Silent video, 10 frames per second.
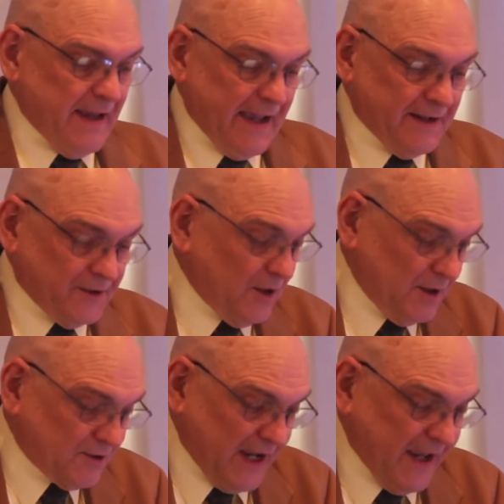And
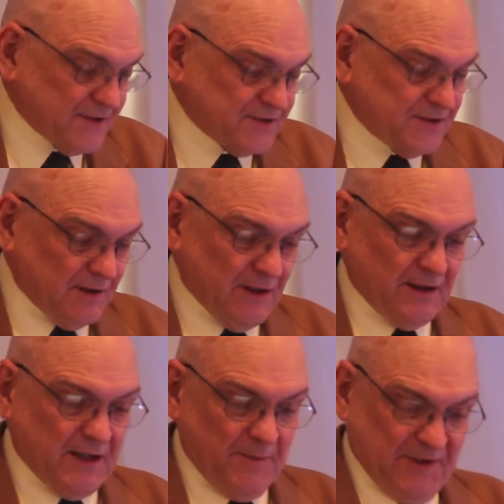uh, as a
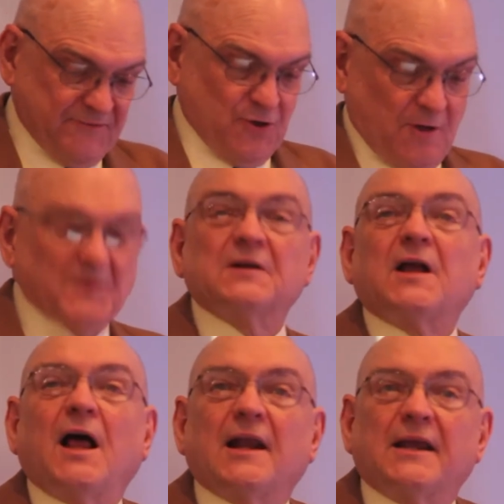couple of German
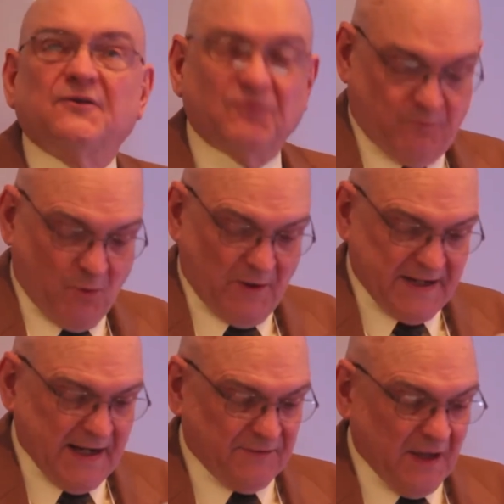colleagues point
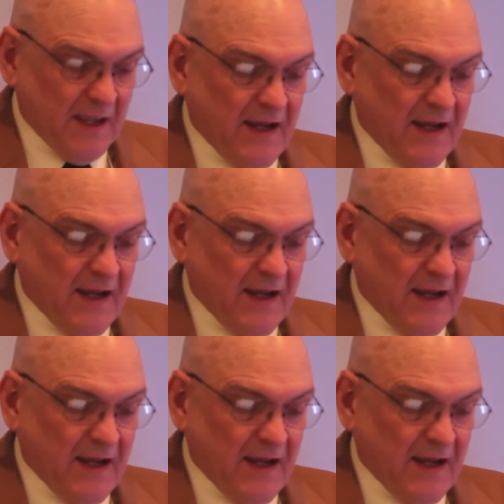out,